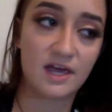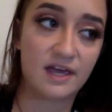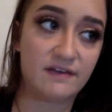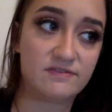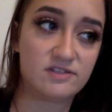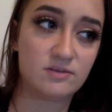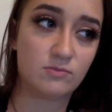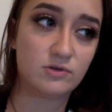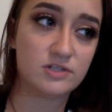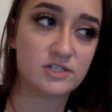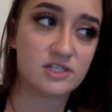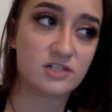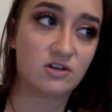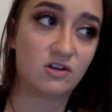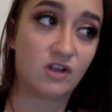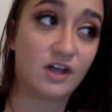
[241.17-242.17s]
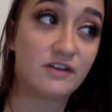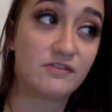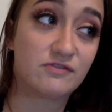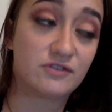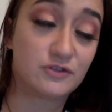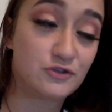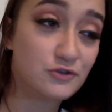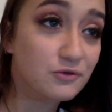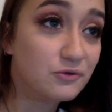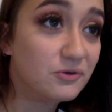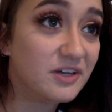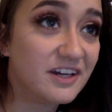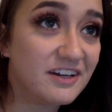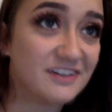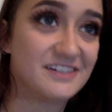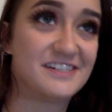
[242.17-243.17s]
If someone's in your life for two
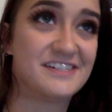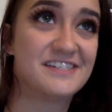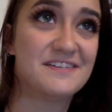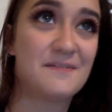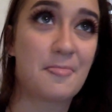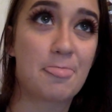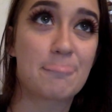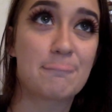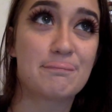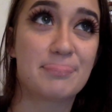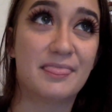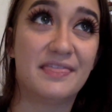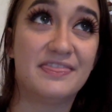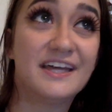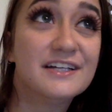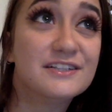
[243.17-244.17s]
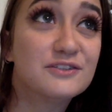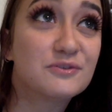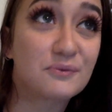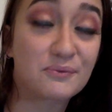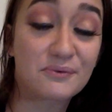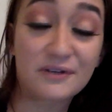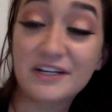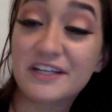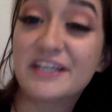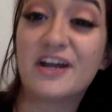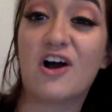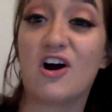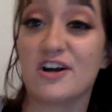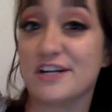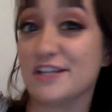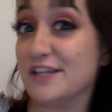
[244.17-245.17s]
years, that's really
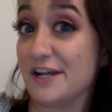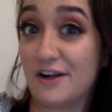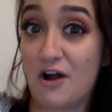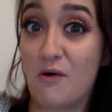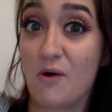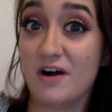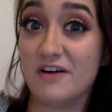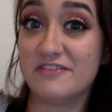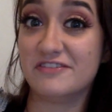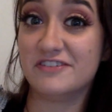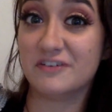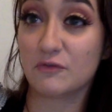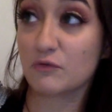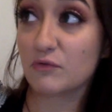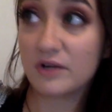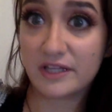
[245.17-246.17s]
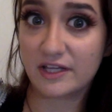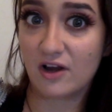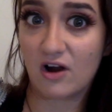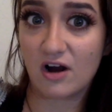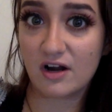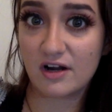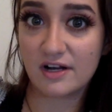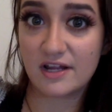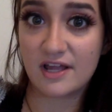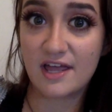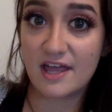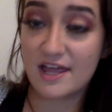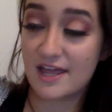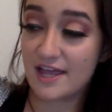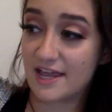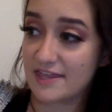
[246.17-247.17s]
hard to let go of. Really hard.
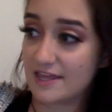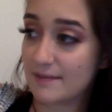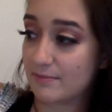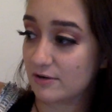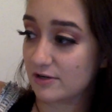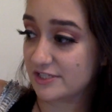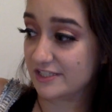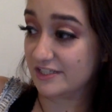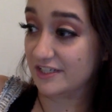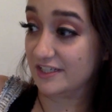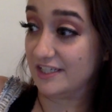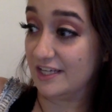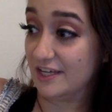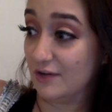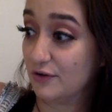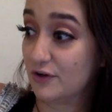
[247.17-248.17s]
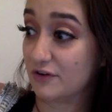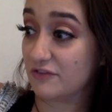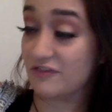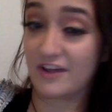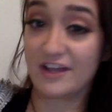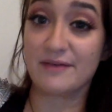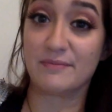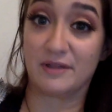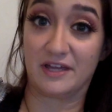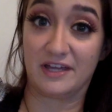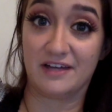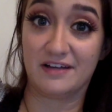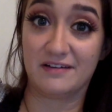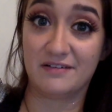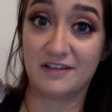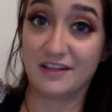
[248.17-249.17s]
And that person could kill your
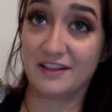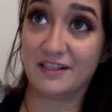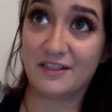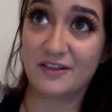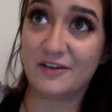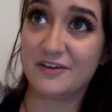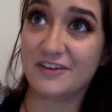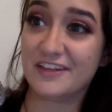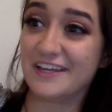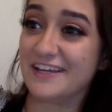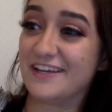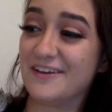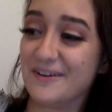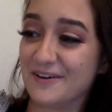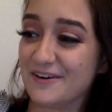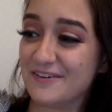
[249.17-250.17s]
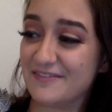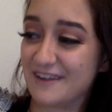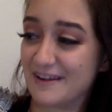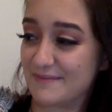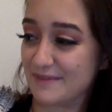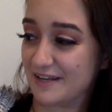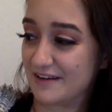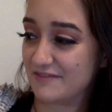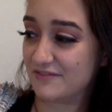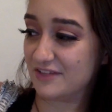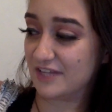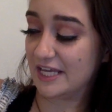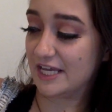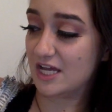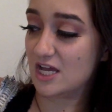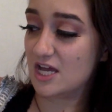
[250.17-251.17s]
family. Literally kill your family. And I feel
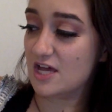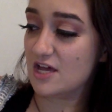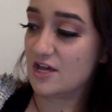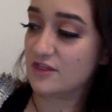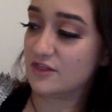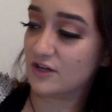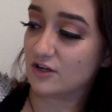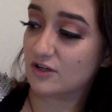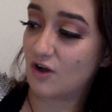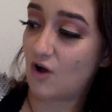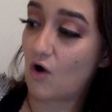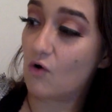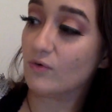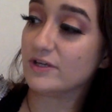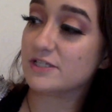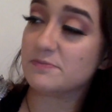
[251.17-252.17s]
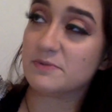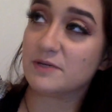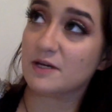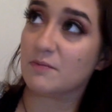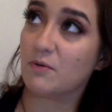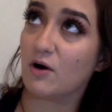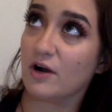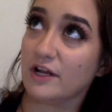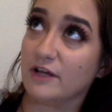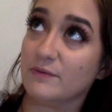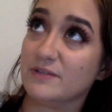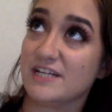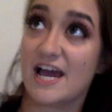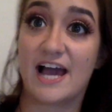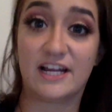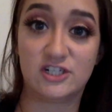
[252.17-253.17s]
like there'd always be a party
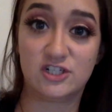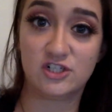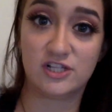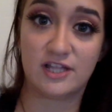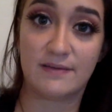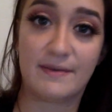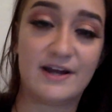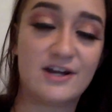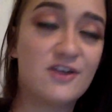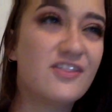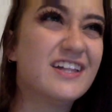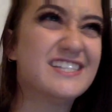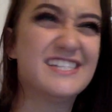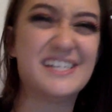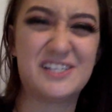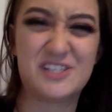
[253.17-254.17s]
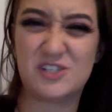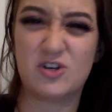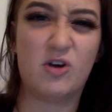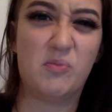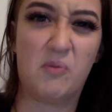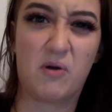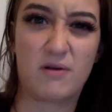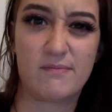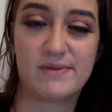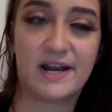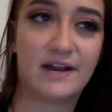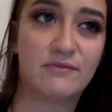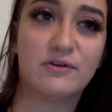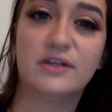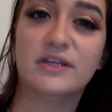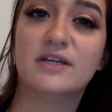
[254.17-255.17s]
attached to them. I know that's like so morbid.
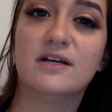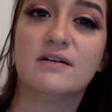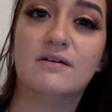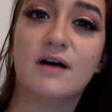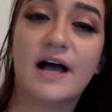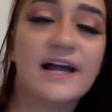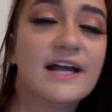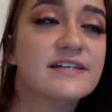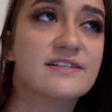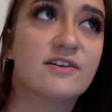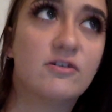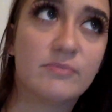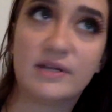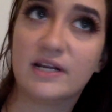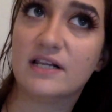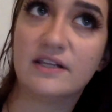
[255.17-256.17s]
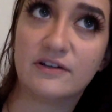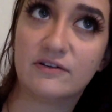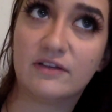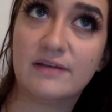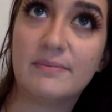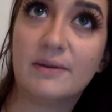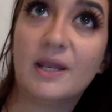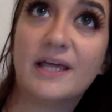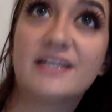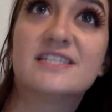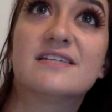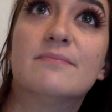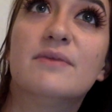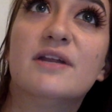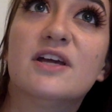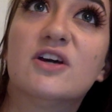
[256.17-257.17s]
I really, I guess I don't mean it literally, but like
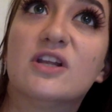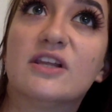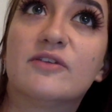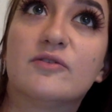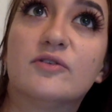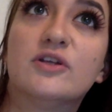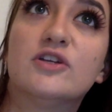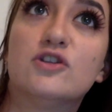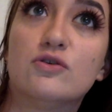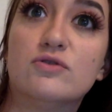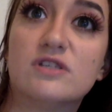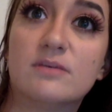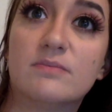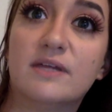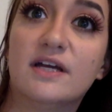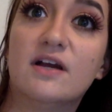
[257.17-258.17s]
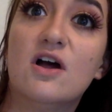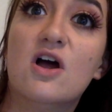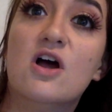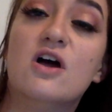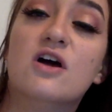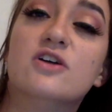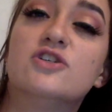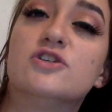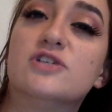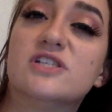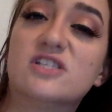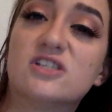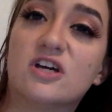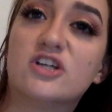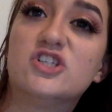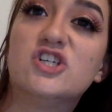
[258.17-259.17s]
somebody could literally do something to
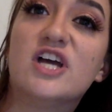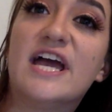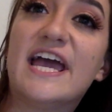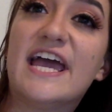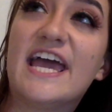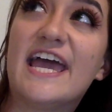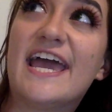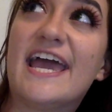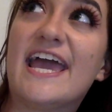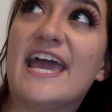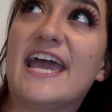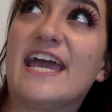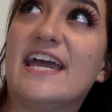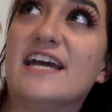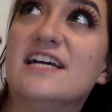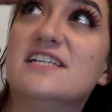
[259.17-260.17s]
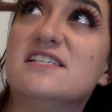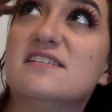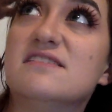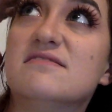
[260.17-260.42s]
such a